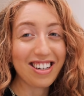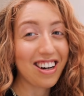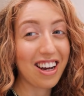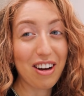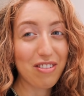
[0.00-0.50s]
that
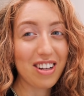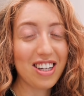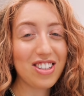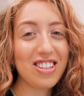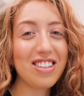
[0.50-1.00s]
I have
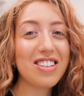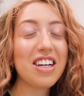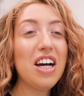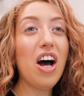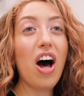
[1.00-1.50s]
lashes.
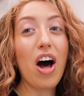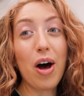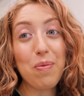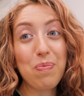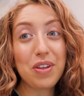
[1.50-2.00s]

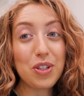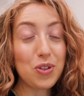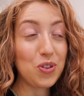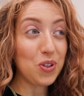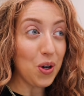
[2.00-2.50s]

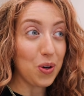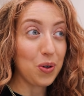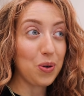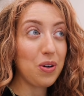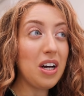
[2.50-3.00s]

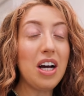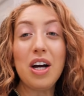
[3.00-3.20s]
So